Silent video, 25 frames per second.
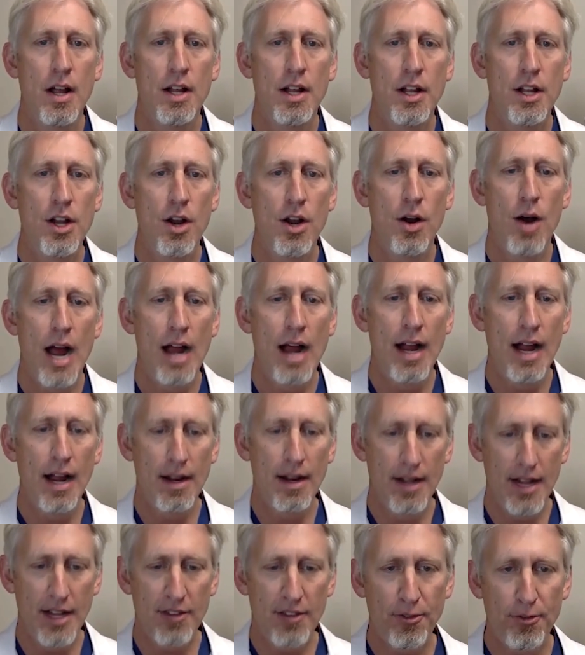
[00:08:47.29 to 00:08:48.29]
You know, I,
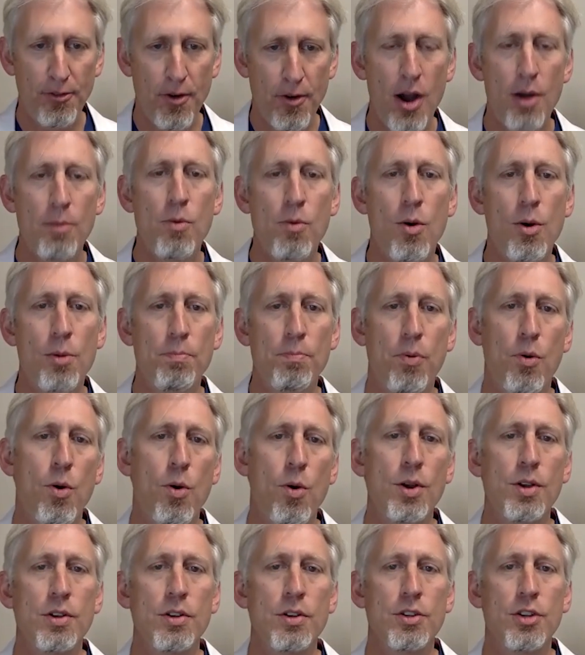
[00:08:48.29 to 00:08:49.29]
it's far more
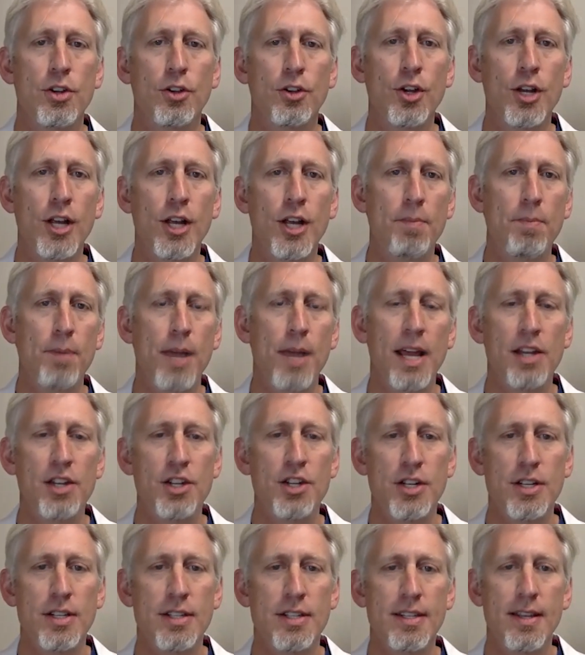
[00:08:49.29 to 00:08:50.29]
important to look at a
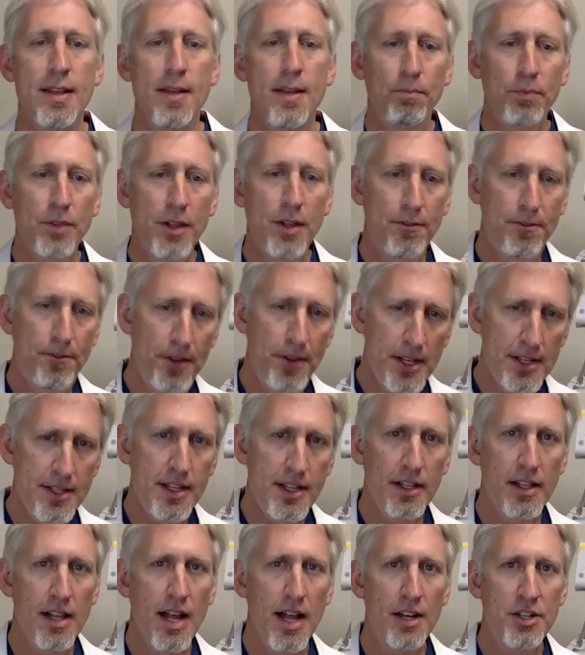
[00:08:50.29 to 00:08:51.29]
patient's
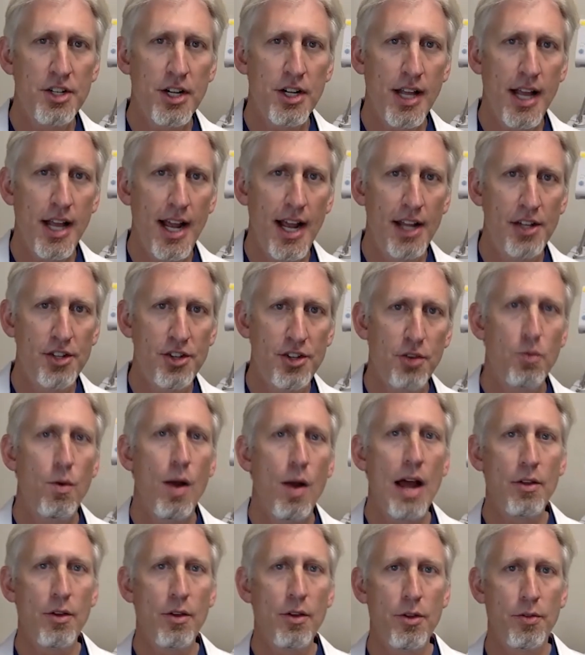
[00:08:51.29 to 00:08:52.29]
physiologic age
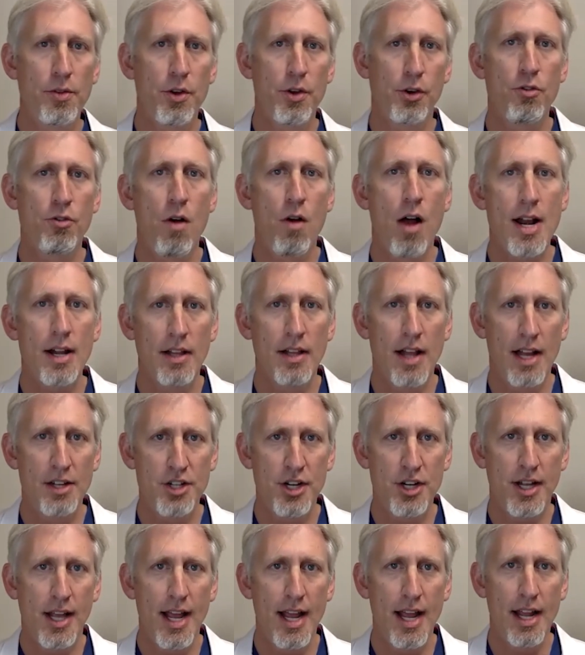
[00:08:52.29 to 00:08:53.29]
rather than their
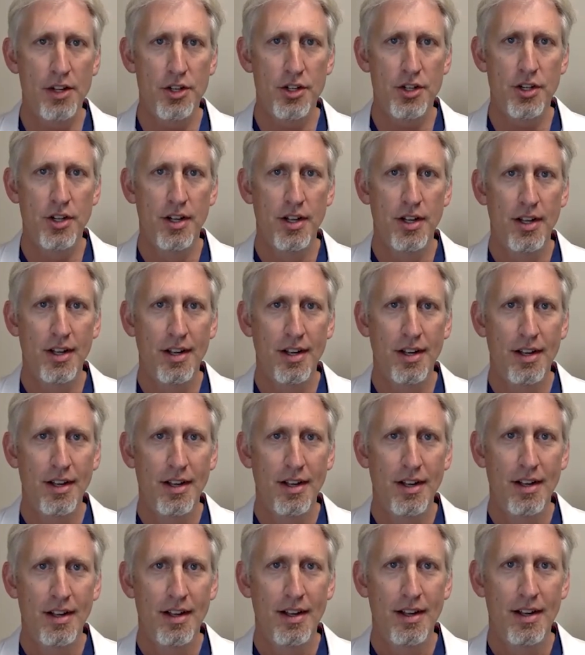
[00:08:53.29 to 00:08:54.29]
chronologic age.
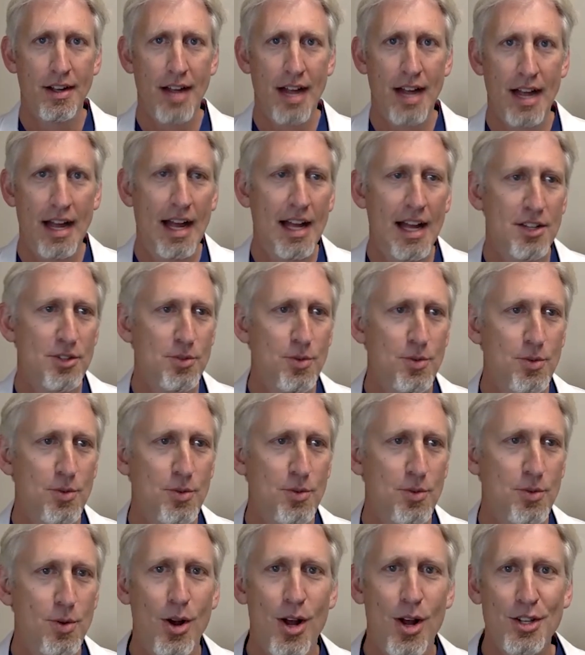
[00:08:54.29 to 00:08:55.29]
As
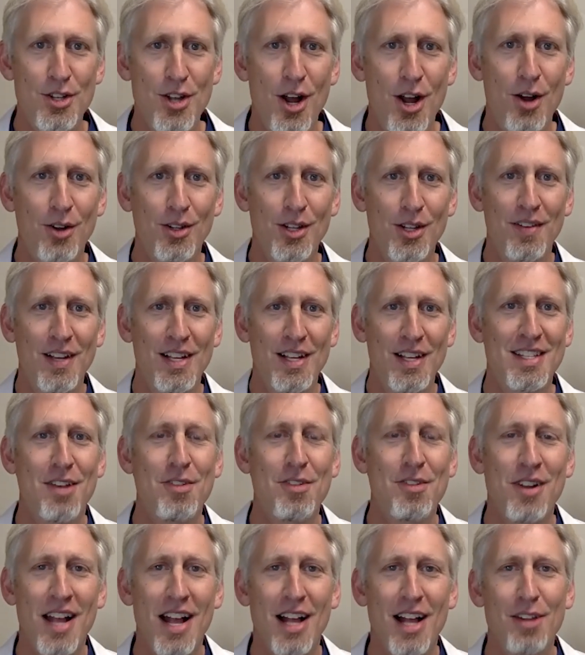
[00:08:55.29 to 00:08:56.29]
we all know, living in
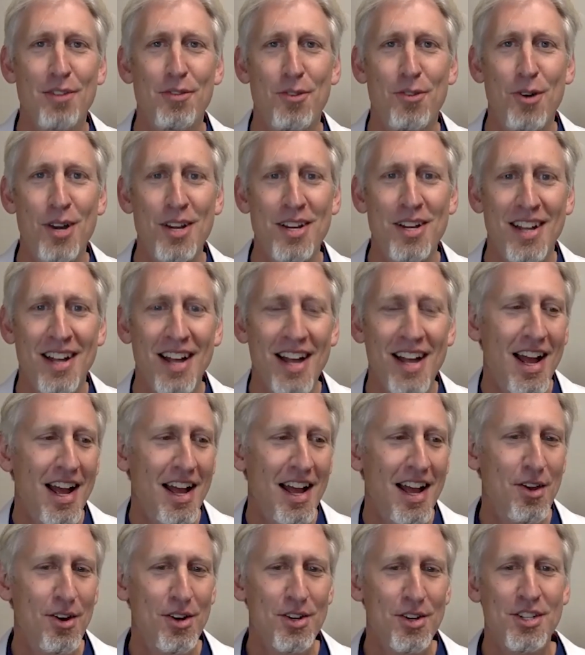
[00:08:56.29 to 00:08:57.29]
Southern California,
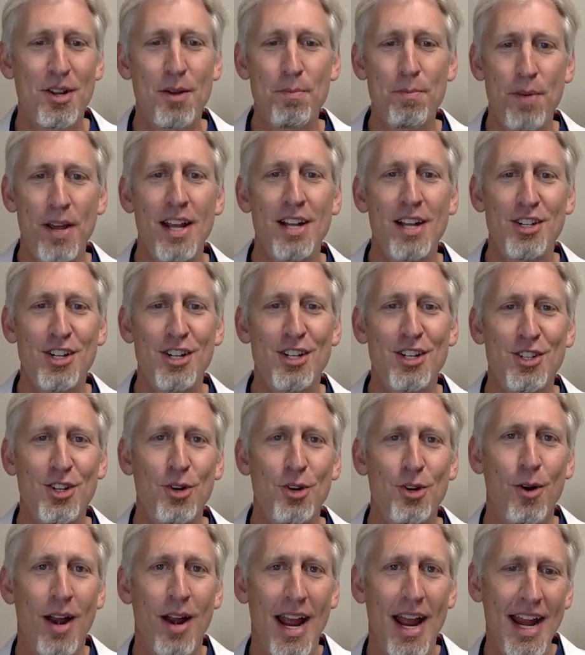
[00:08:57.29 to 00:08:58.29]
there are some patients who
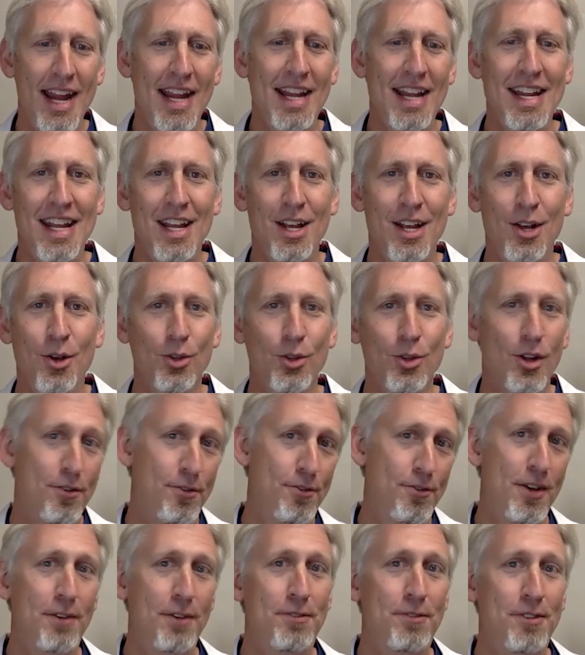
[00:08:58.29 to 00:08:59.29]
are eighty who look
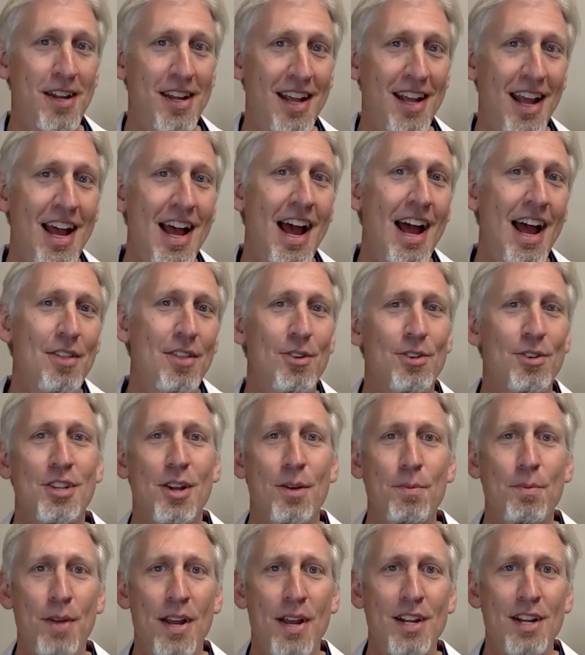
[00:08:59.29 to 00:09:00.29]
fifty, and there are
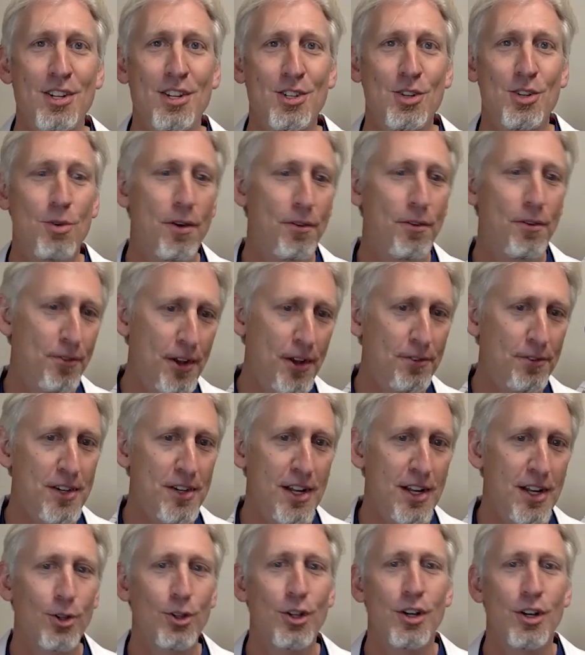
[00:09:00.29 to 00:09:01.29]
some patients who are
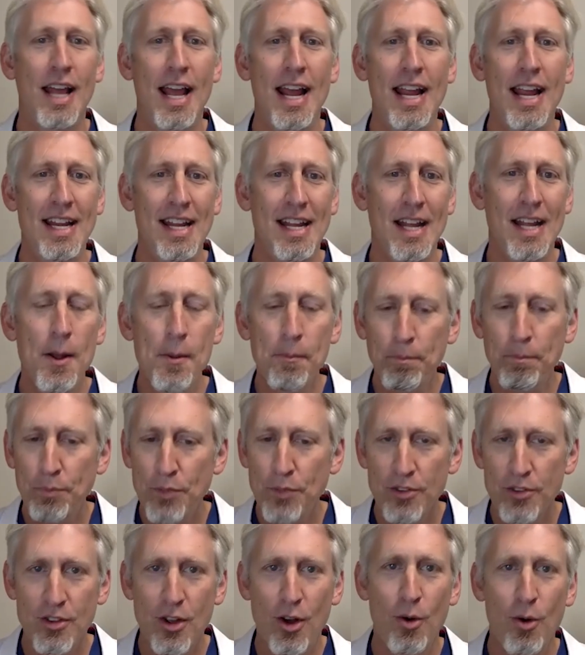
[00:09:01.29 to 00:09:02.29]
fifty who look eighty.
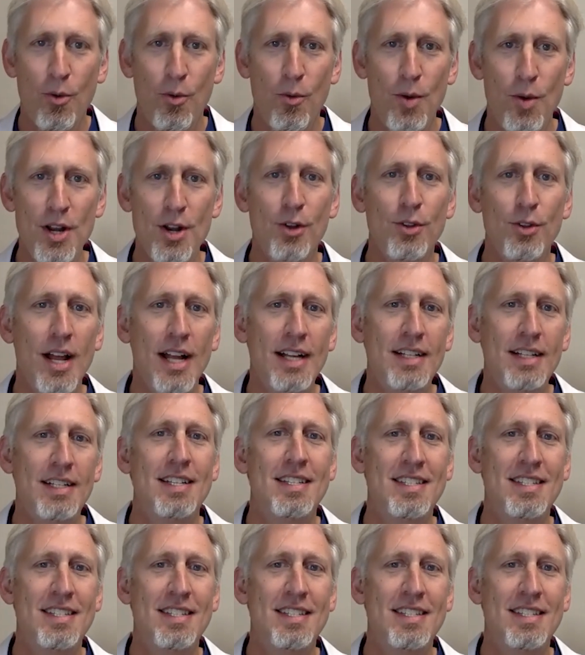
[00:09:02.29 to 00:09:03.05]
So we don't like to